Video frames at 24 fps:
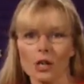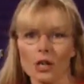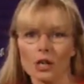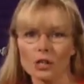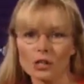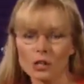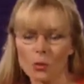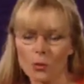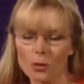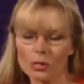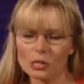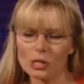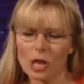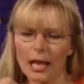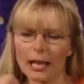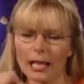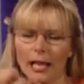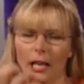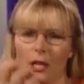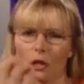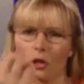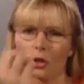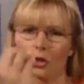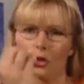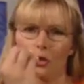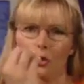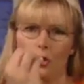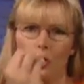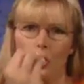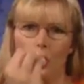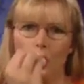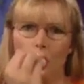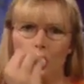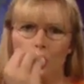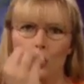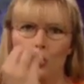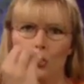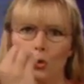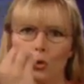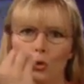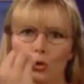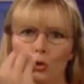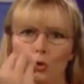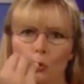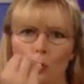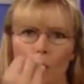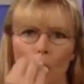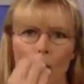so it's like a huge,